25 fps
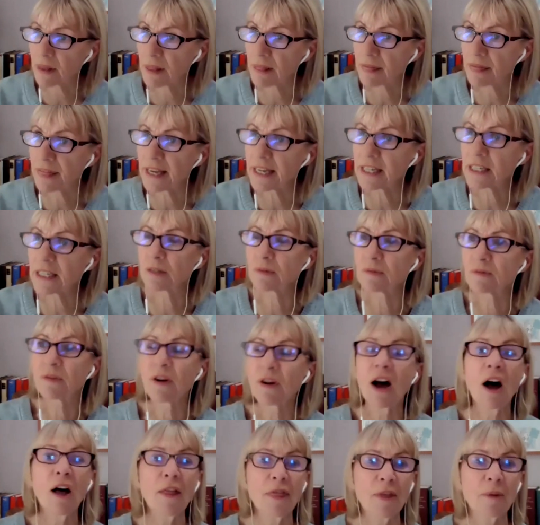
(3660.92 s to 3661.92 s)
things
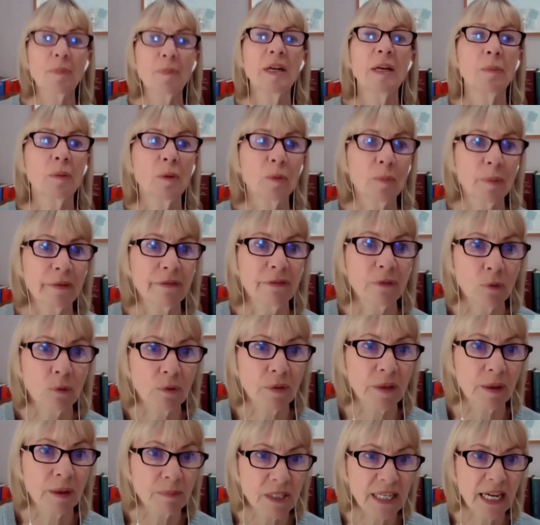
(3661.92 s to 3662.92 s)
for other people before
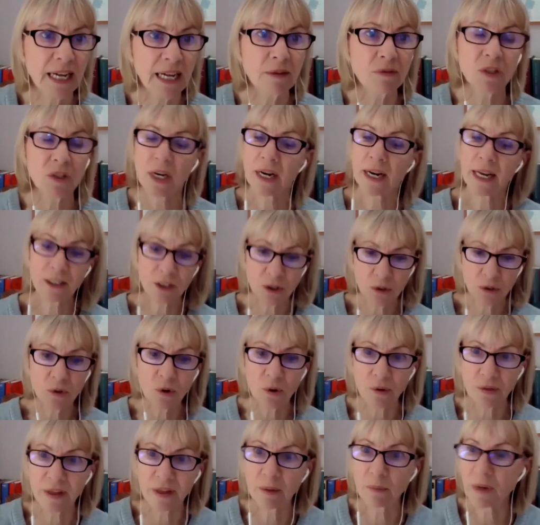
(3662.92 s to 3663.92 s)
themselves. And I do
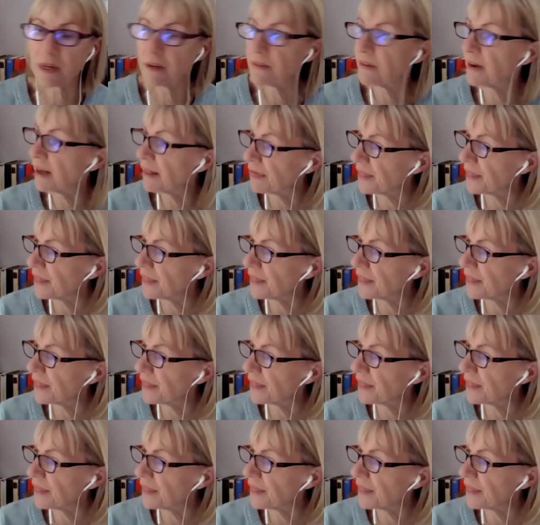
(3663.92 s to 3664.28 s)
not think we have had